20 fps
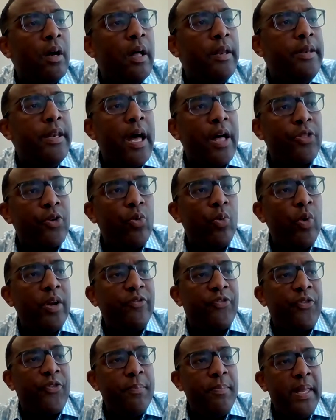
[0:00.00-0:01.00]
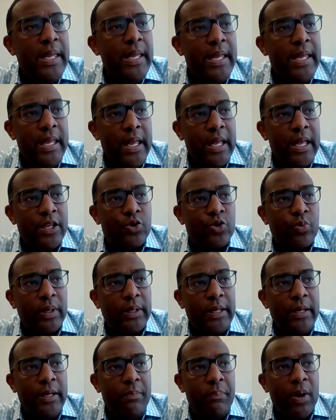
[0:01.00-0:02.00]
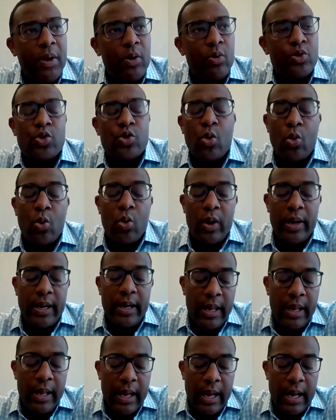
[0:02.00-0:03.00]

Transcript: Another one for me is really built on